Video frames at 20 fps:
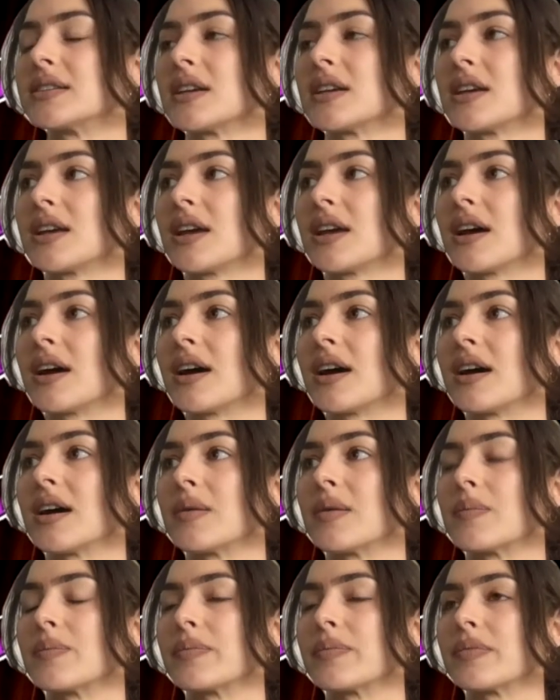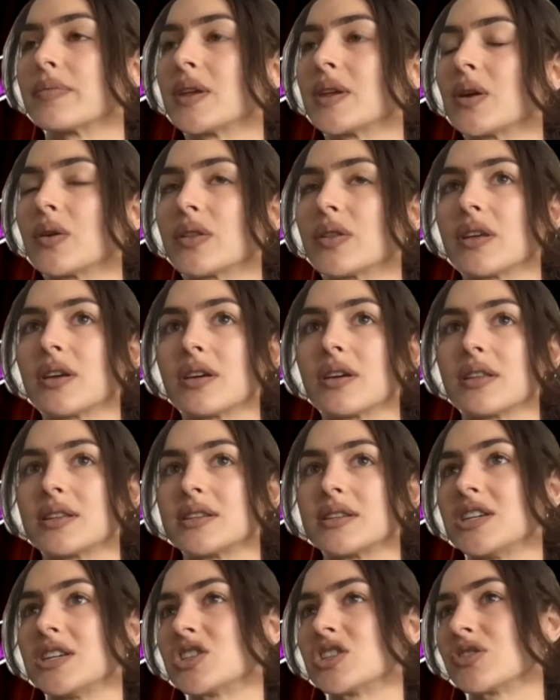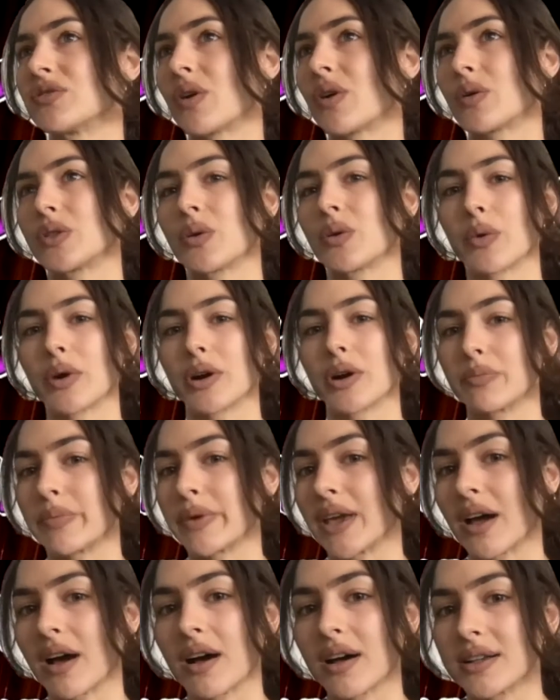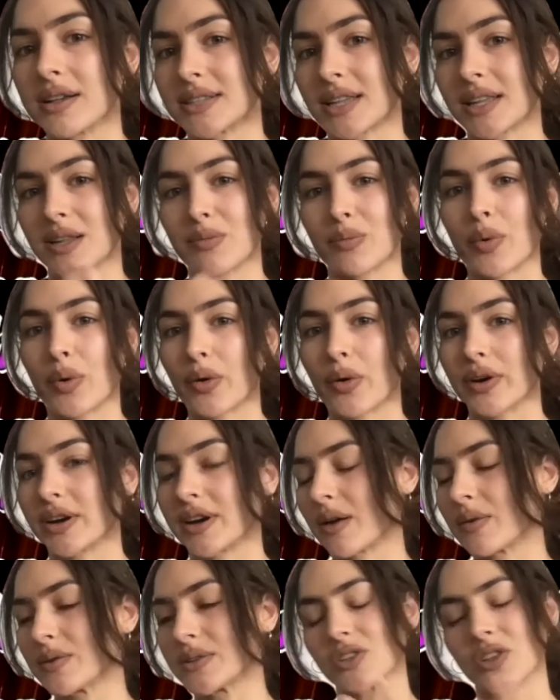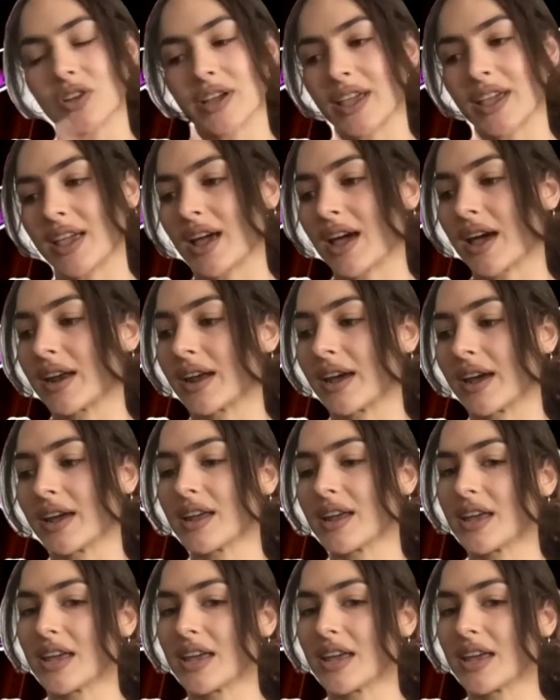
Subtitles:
the teacher wrote the word "because" on the board, and I was looking at it,